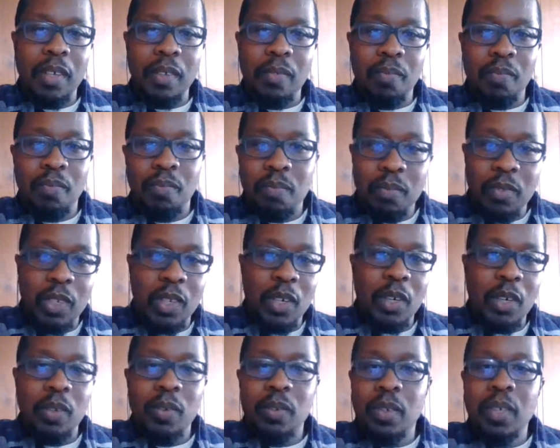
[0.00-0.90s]
If
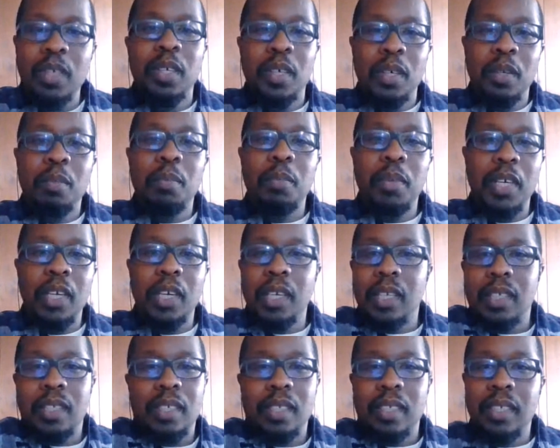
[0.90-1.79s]

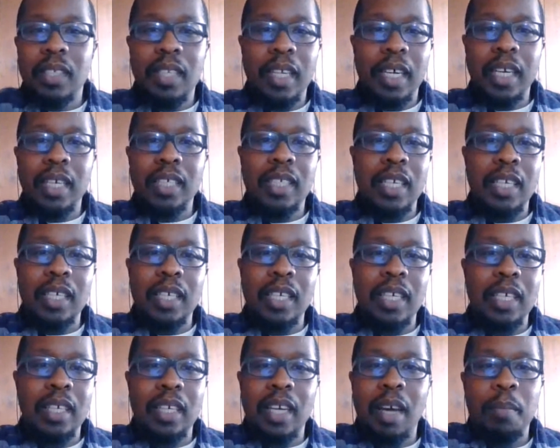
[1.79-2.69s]
because like I said,
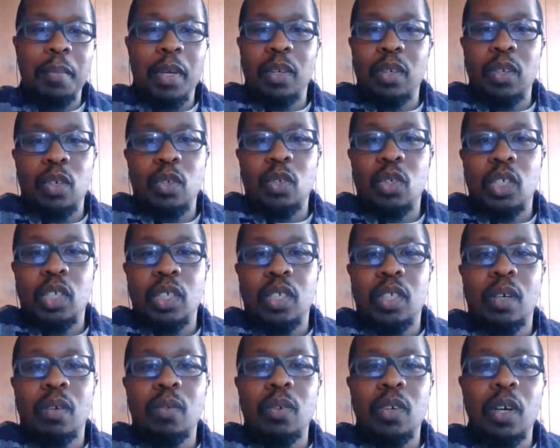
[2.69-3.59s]
I mean, you
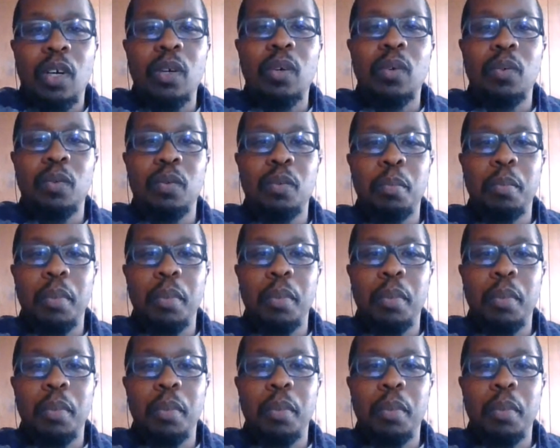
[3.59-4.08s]
just don't know.